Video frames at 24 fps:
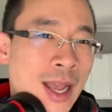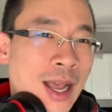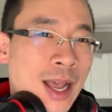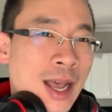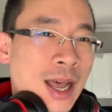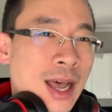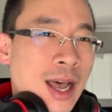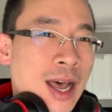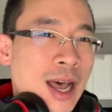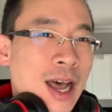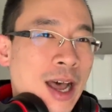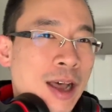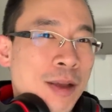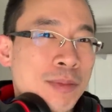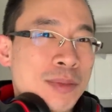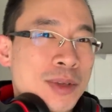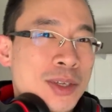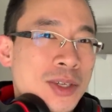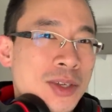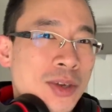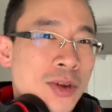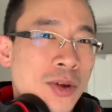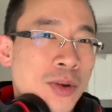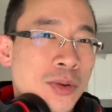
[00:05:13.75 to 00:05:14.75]
Um,
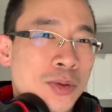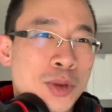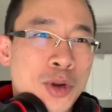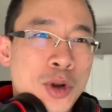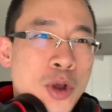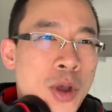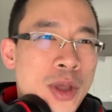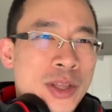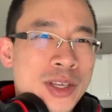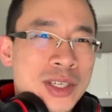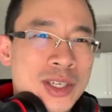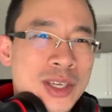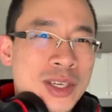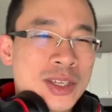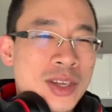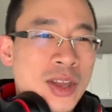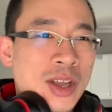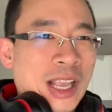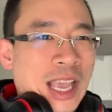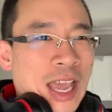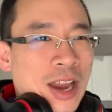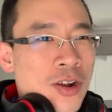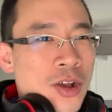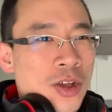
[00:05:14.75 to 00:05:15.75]
so, you know, it's just uh,
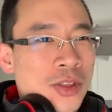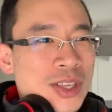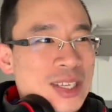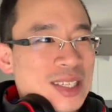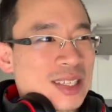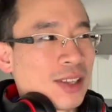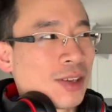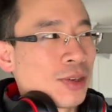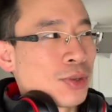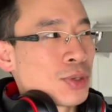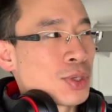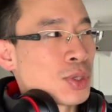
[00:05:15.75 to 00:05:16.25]
kind of all these little